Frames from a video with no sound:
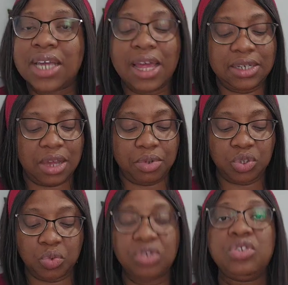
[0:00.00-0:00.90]
And I was
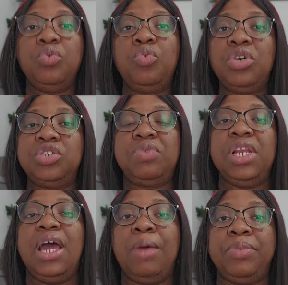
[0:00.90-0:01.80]
wondering what is
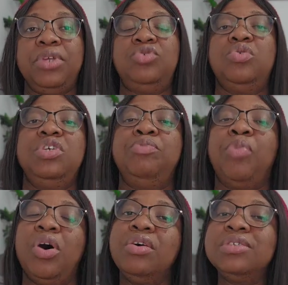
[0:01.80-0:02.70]
really happening. So it
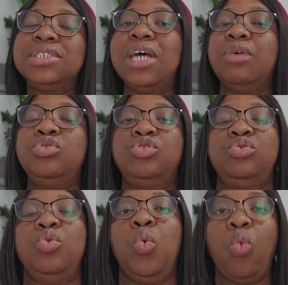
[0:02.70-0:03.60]
boils down
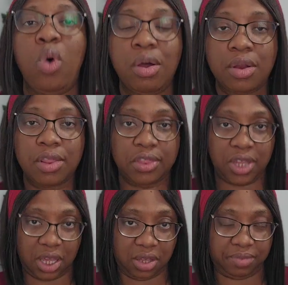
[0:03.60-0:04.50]
to one
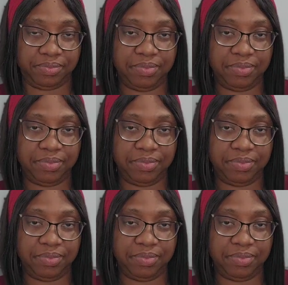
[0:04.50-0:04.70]
thing: